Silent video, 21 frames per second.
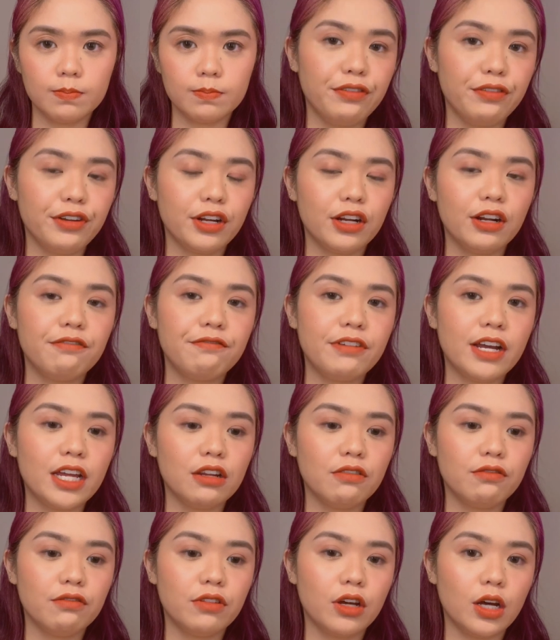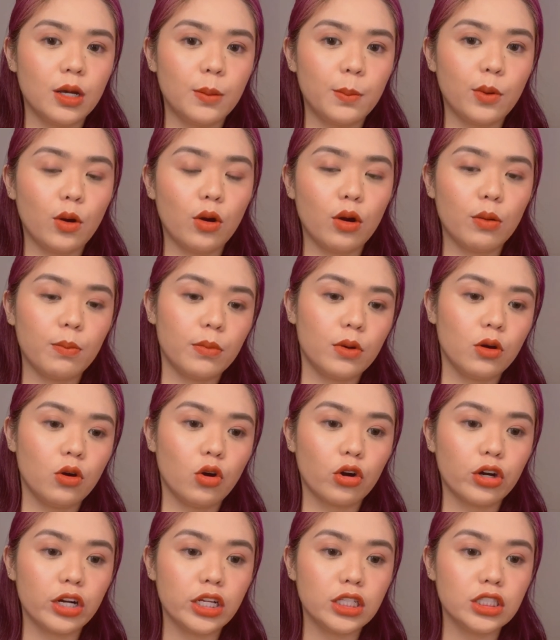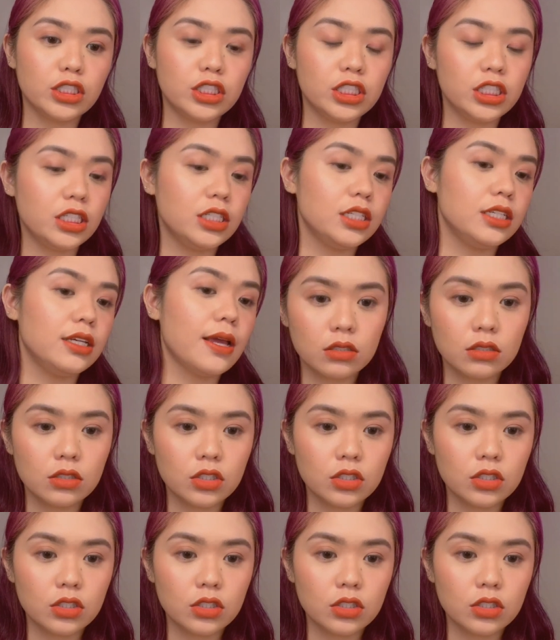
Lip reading: if you're a fan of orangey